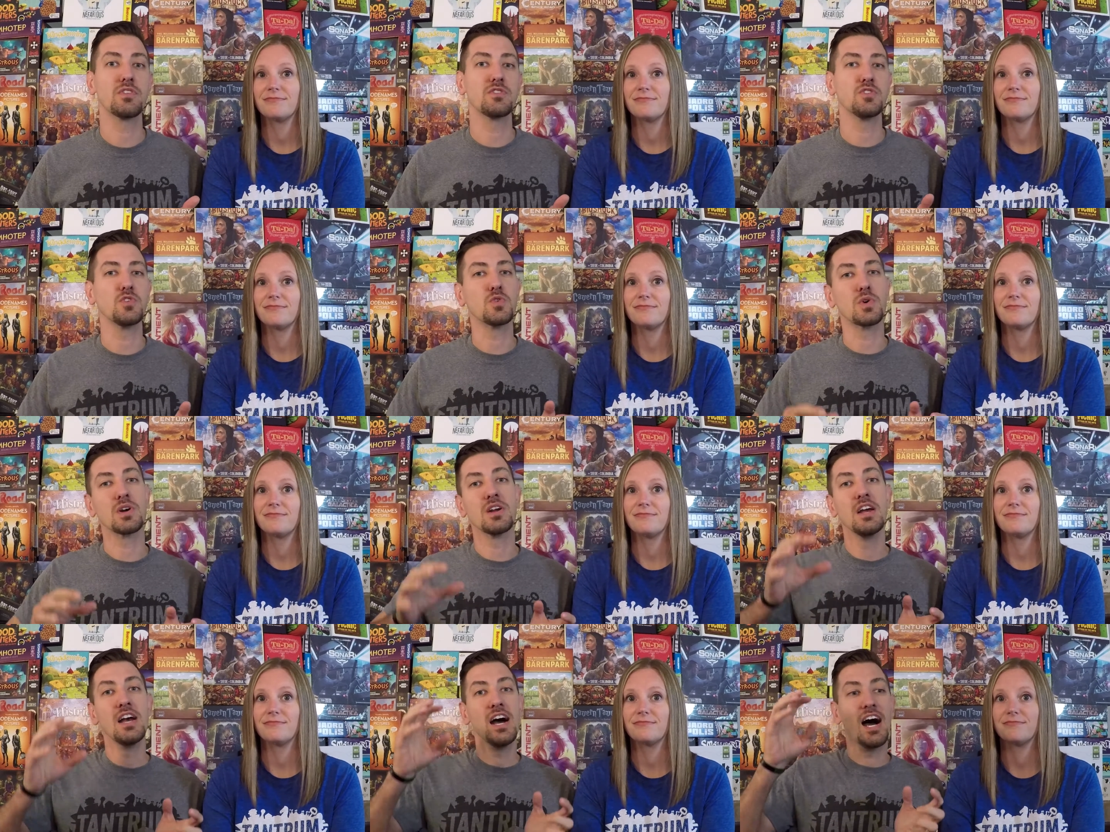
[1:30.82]
Speaker 1: whether
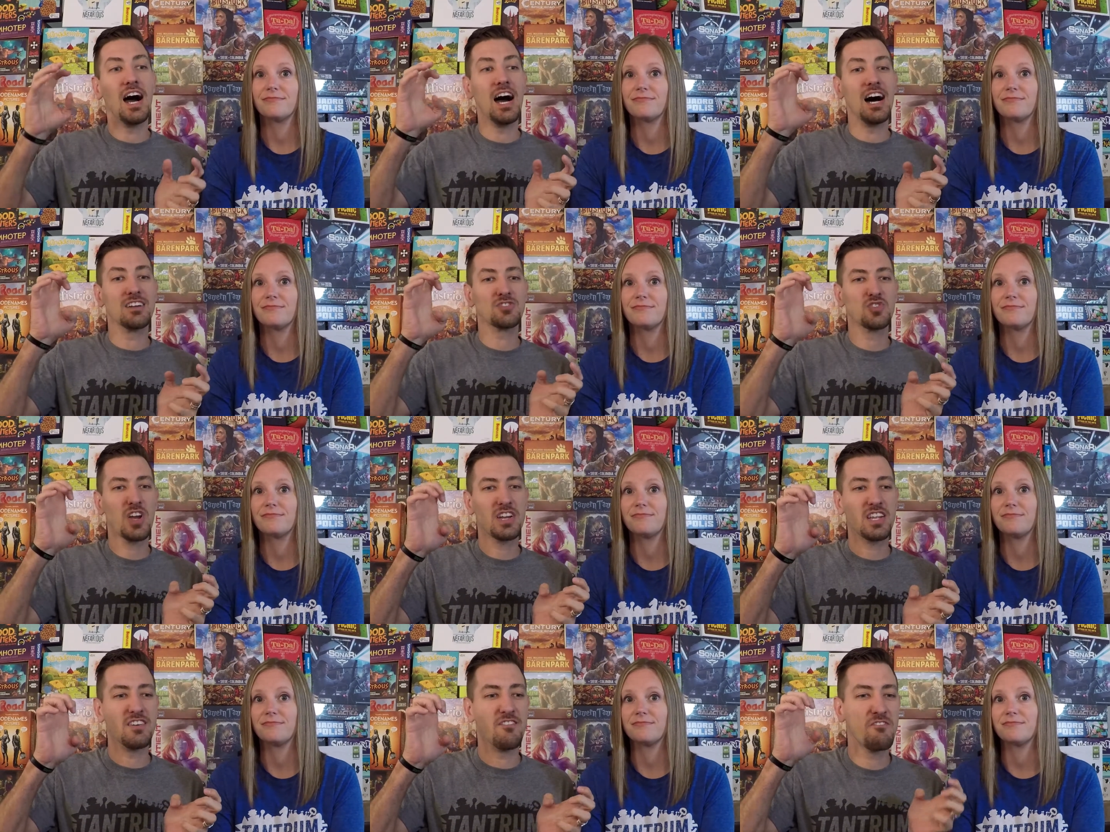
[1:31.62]
you're uh,
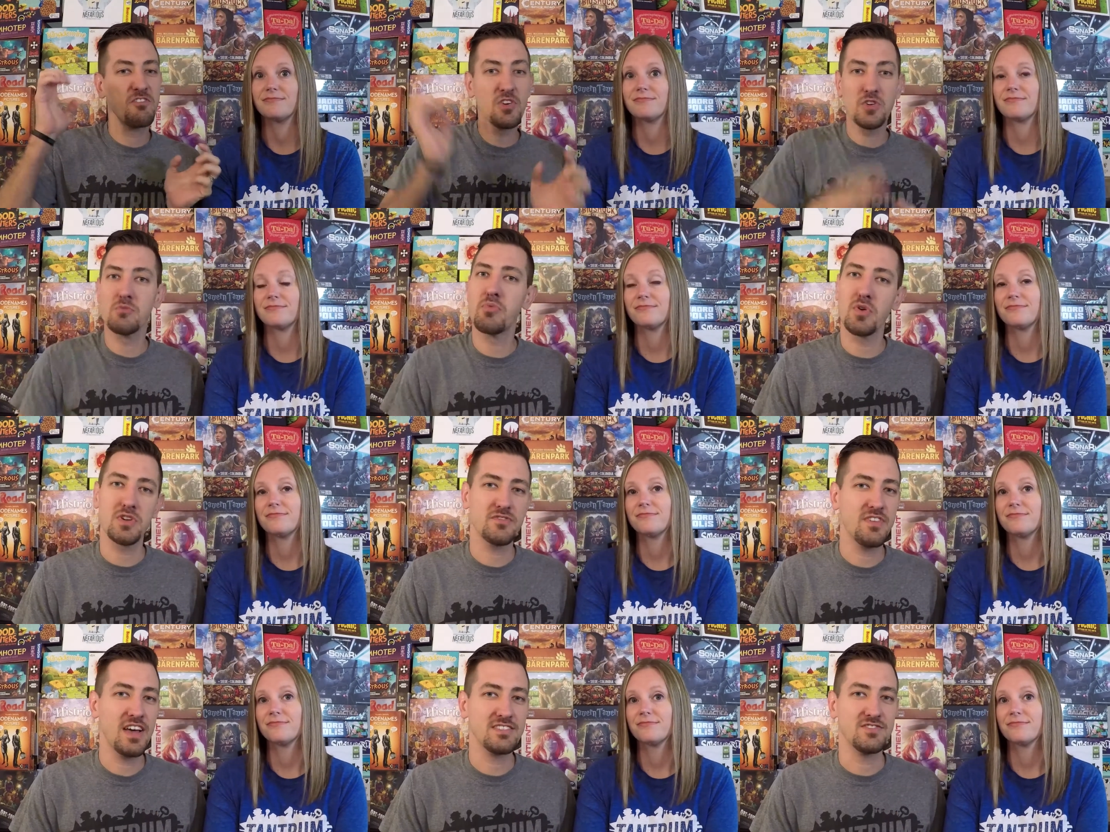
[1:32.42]
trying to fill your board
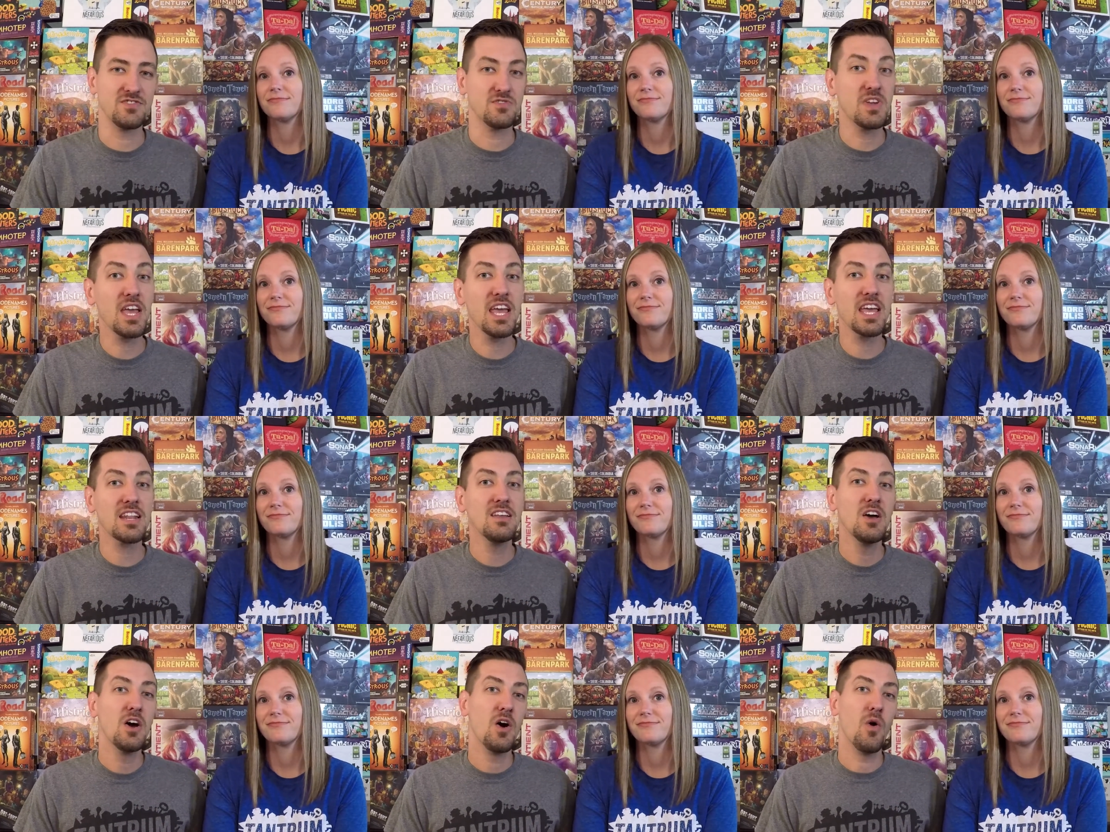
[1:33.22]
as fast as you
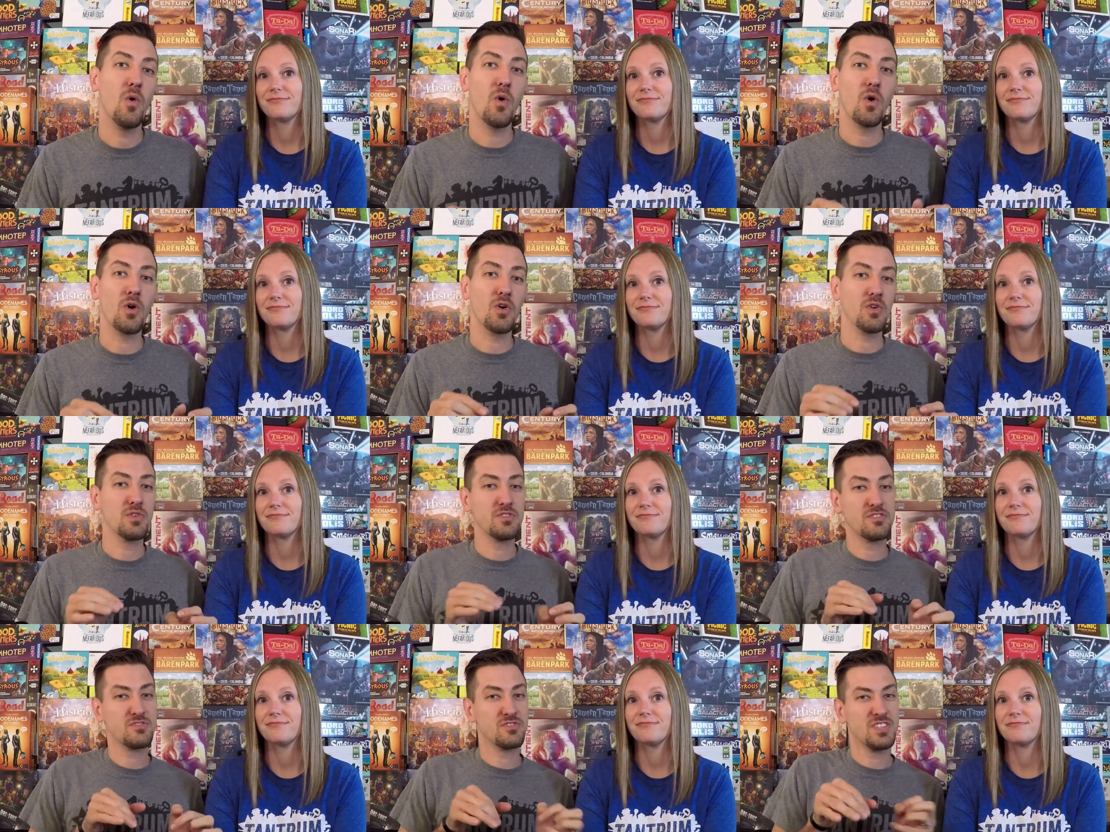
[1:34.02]
can or
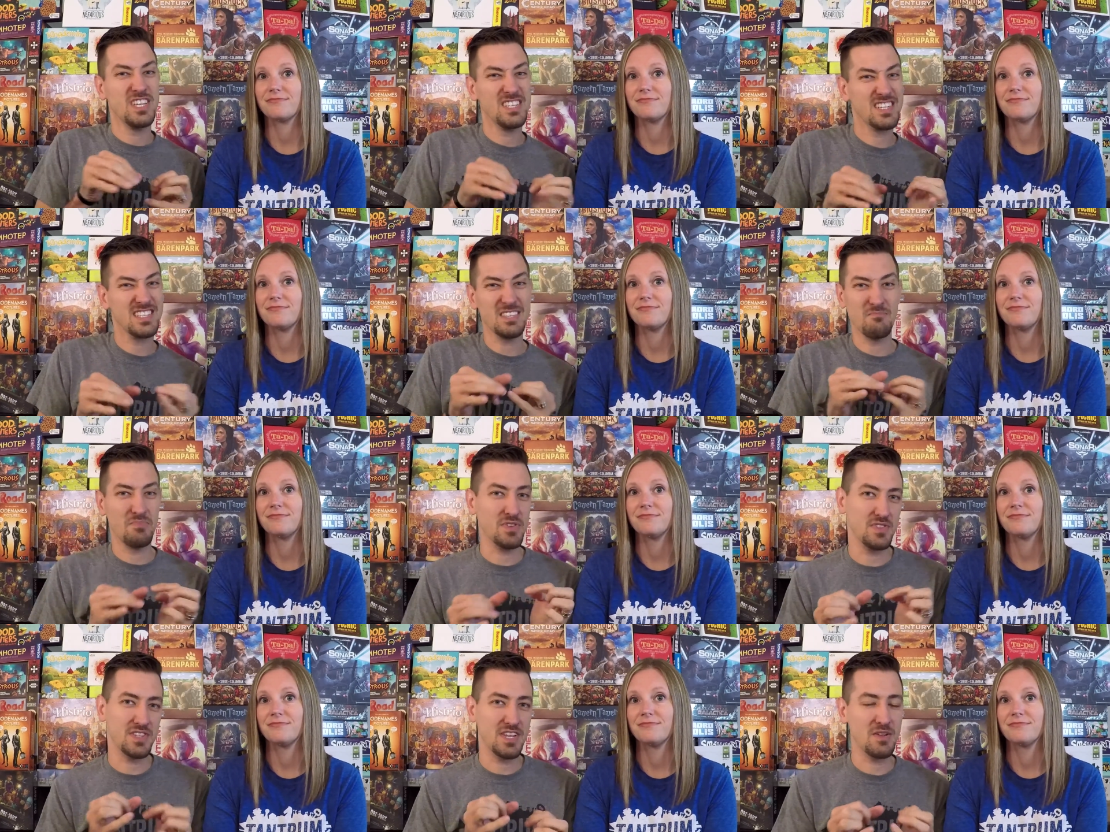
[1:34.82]
strategically
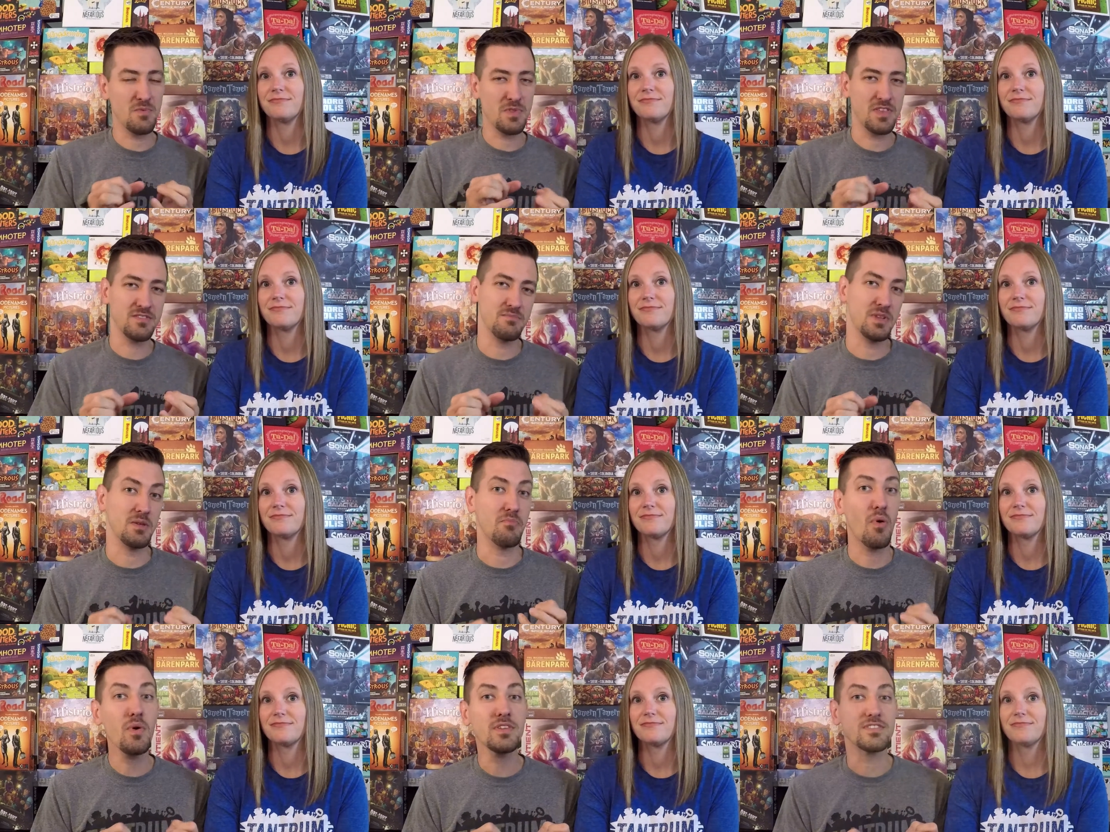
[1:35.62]
build it in with as
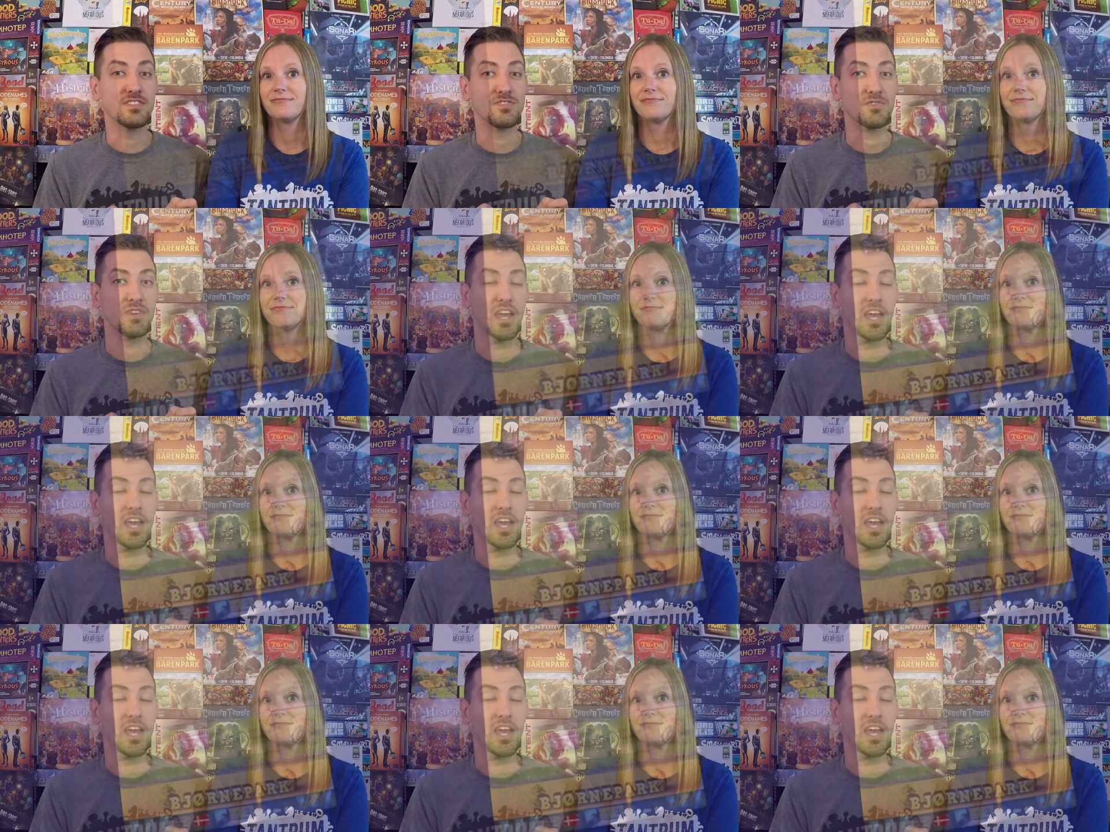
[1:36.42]
many points as you